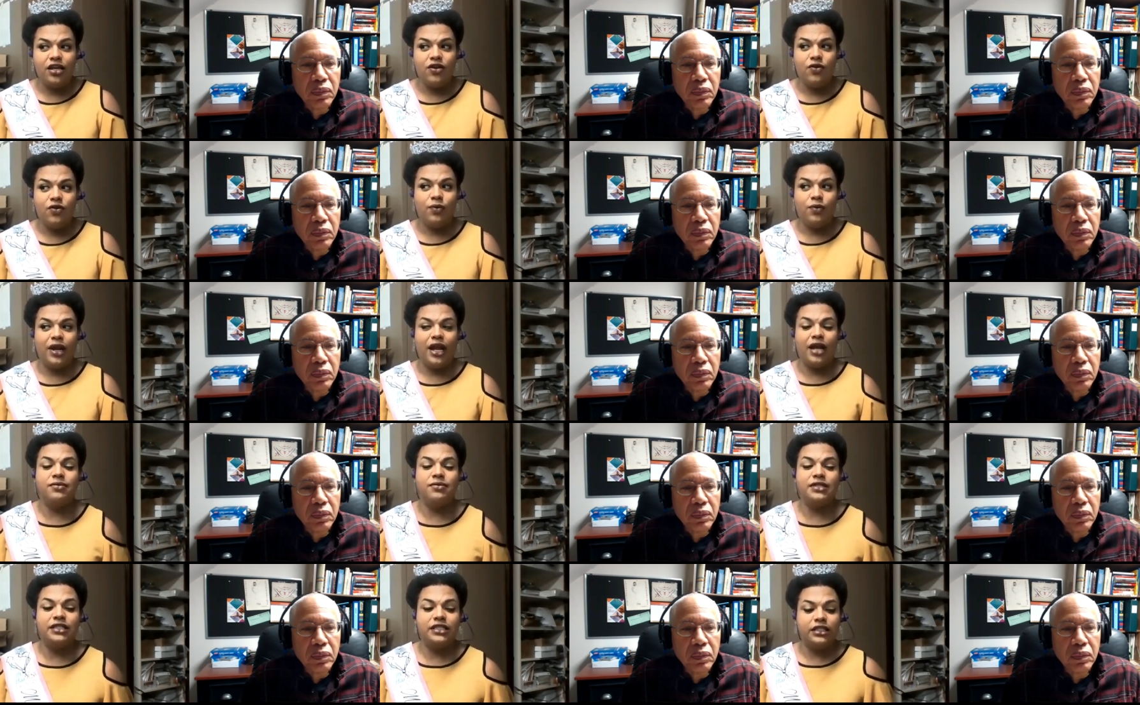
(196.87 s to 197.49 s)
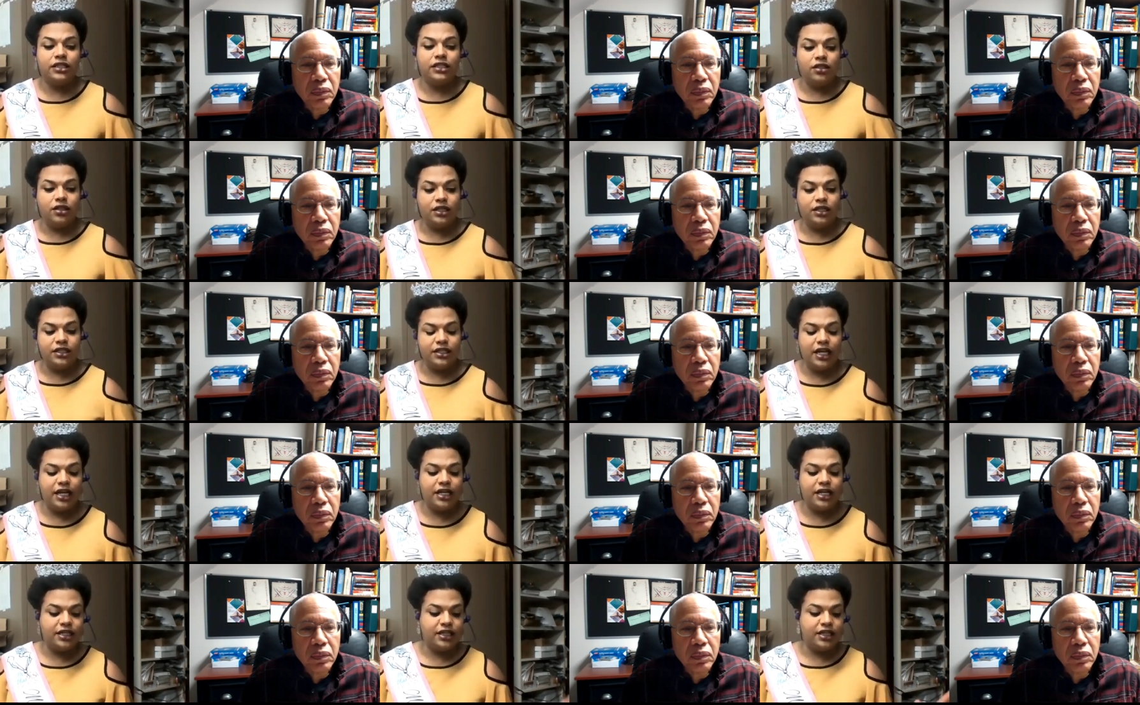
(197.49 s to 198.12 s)
Speaker 1: when I was still
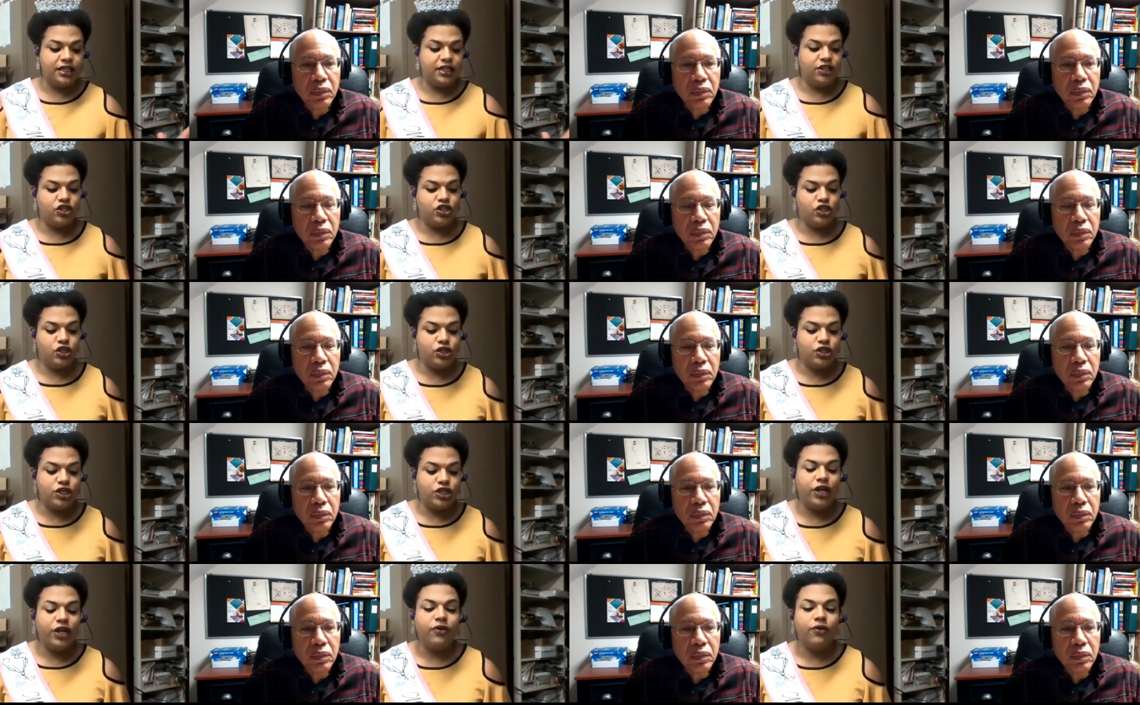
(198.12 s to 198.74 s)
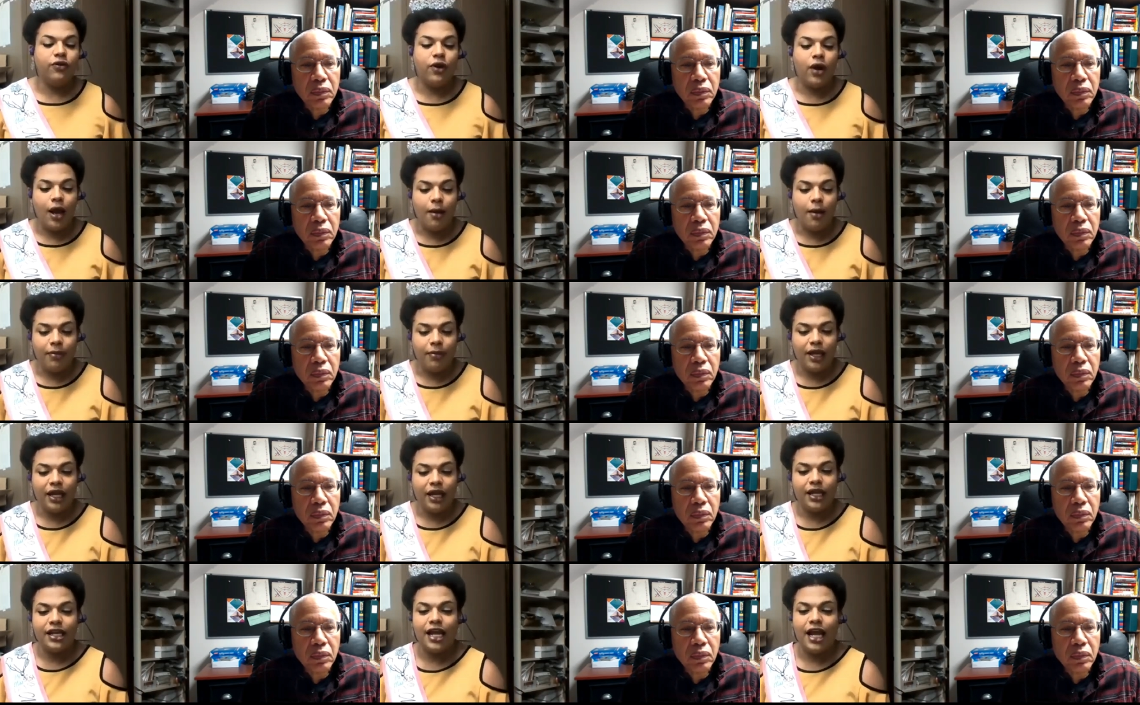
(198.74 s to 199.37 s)
attending the church I grew up
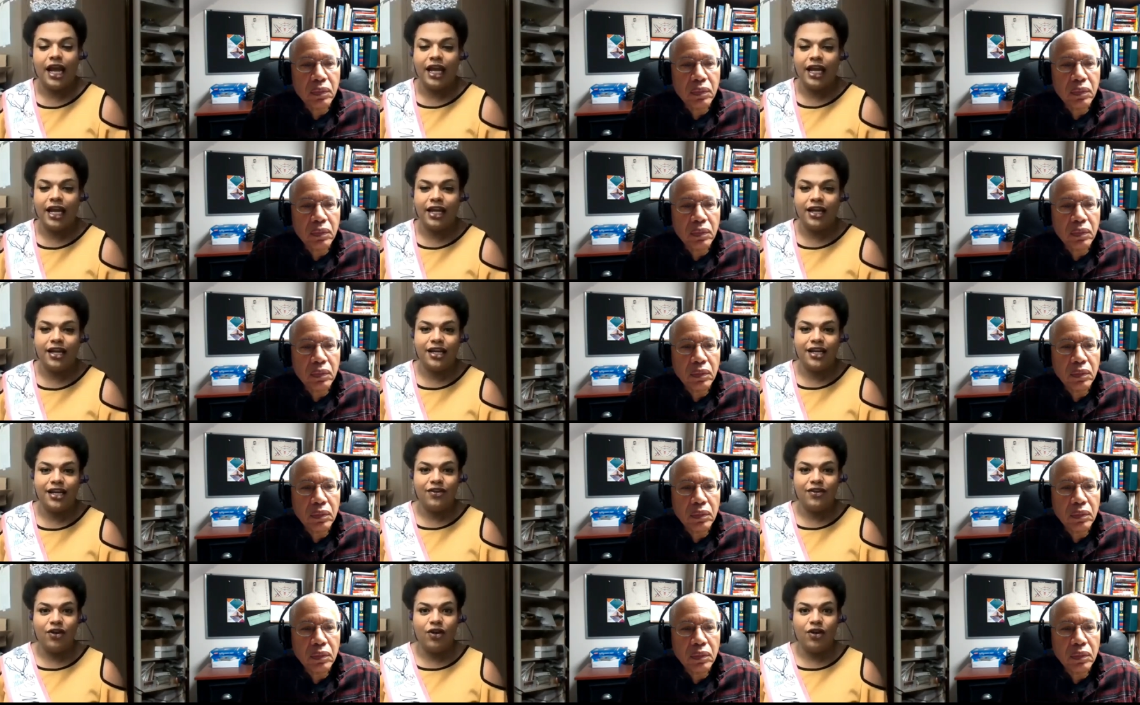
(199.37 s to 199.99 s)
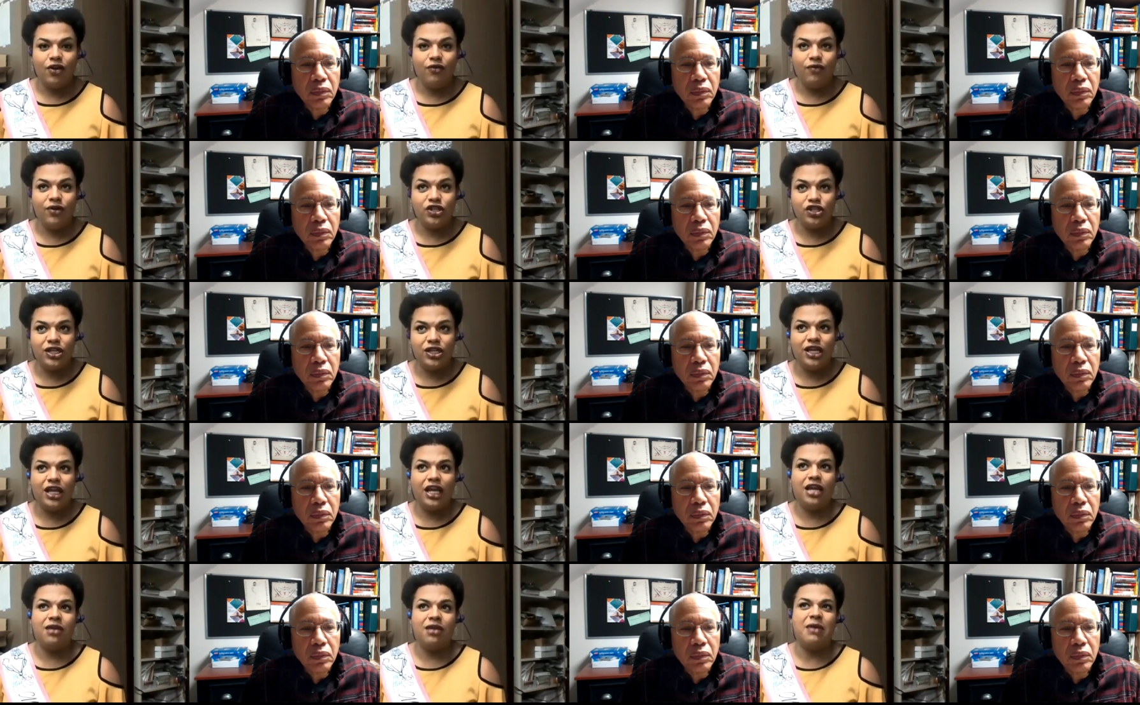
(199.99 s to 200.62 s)
in, I originally
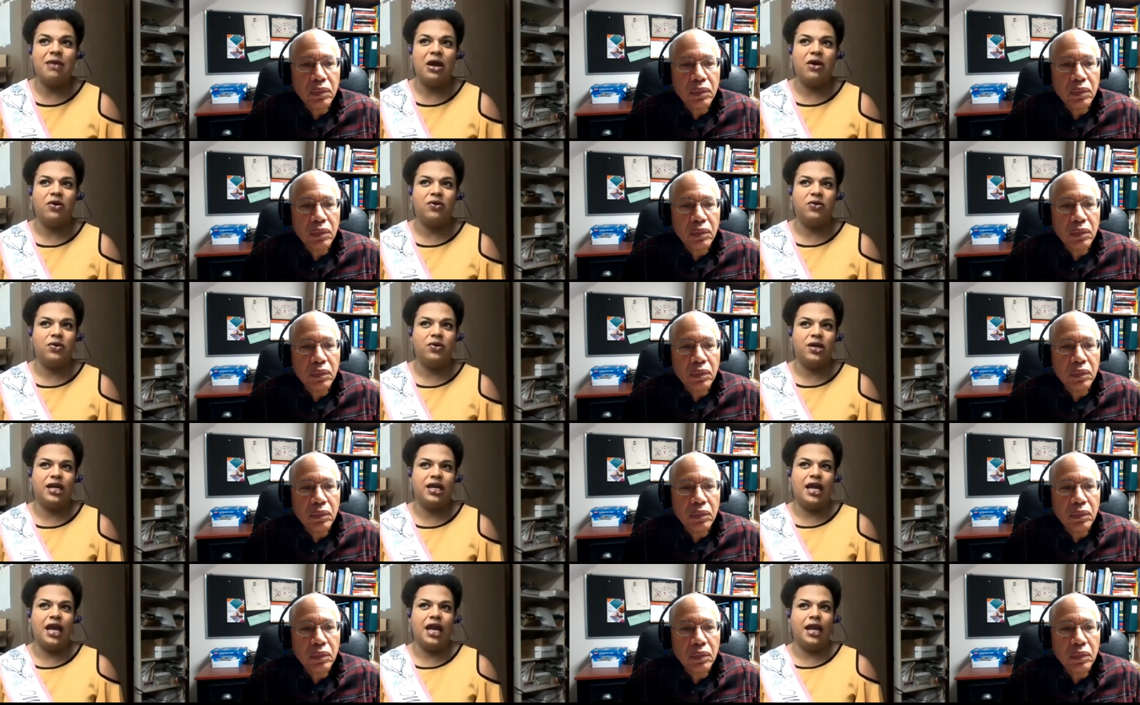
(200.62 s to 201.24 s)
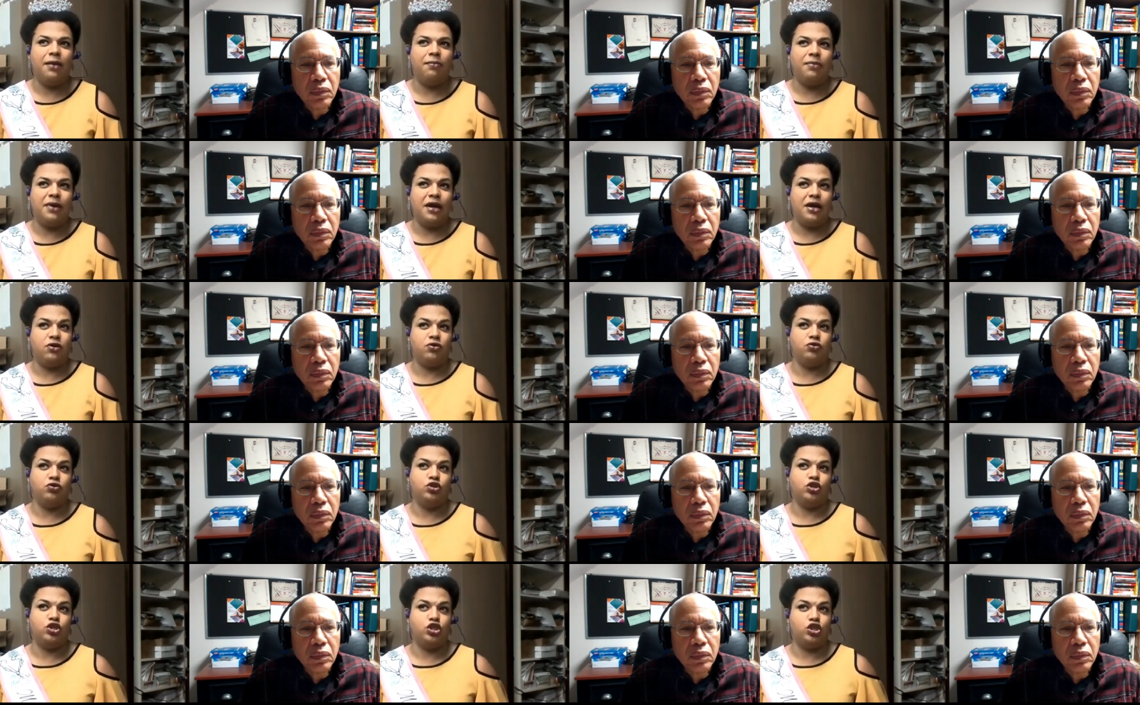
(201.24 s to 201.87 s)
came out at
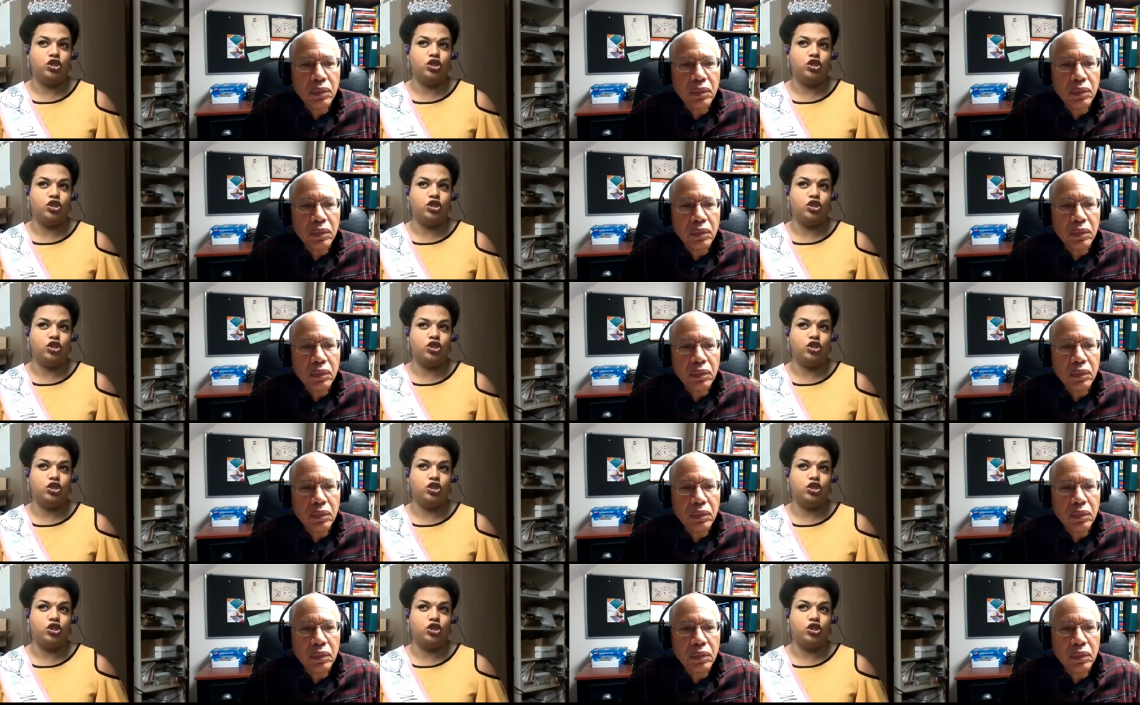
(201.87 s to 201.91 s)
about